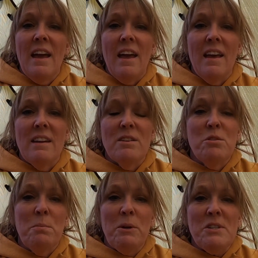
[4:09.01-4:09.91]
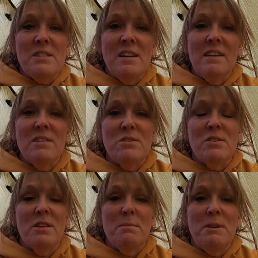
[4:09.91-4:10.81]
and a 2-person tent is
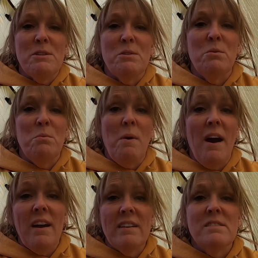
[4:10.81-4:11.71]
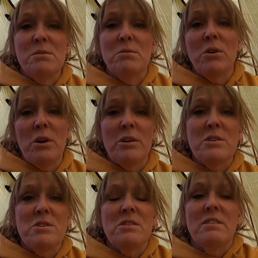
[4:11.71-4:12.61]
just gonna be too wide, too
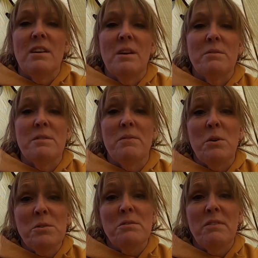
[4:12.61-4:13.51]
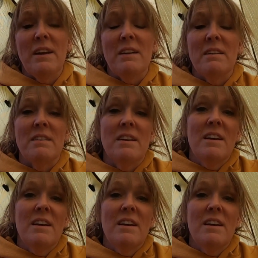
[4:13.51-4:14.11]
large, you know, difficult to find